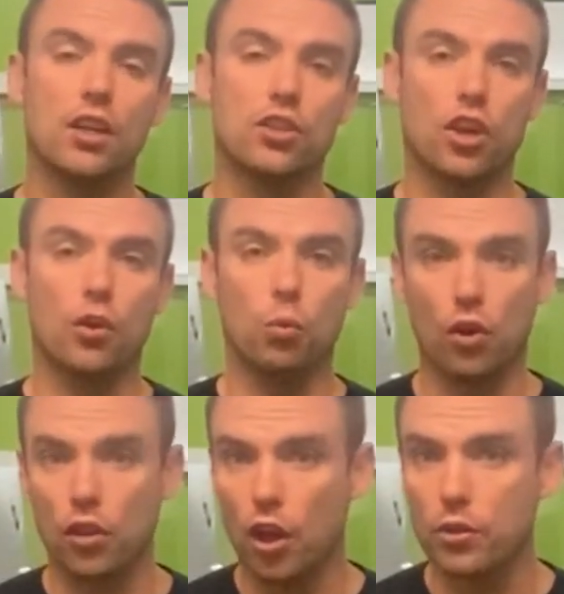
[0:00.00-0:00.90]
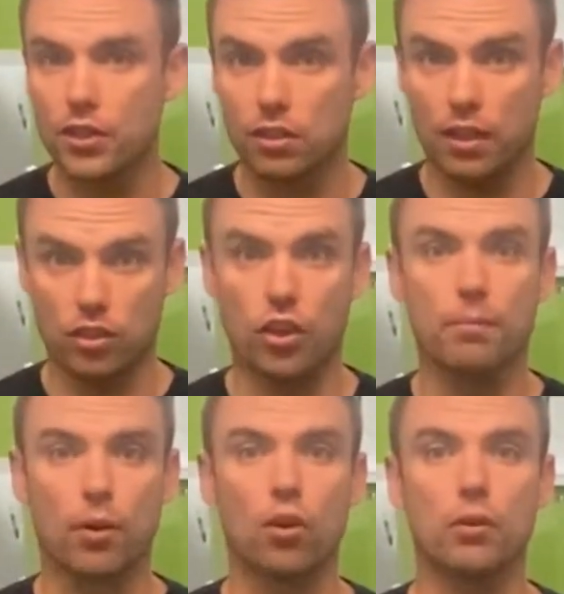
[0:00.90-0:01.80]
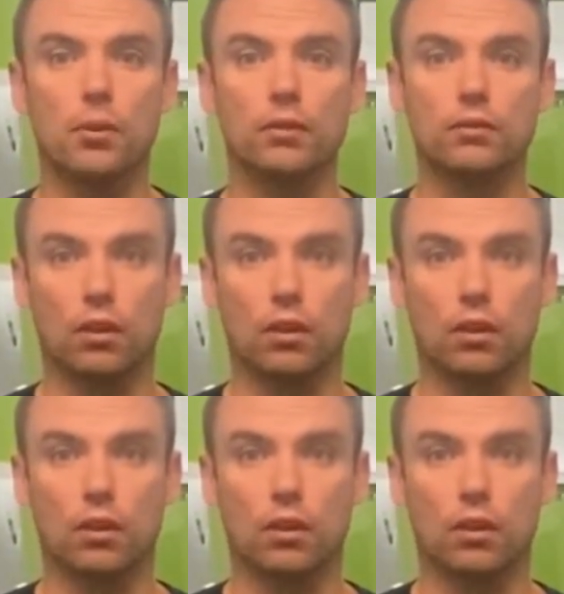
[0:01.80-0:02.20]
So one of those is unemployment.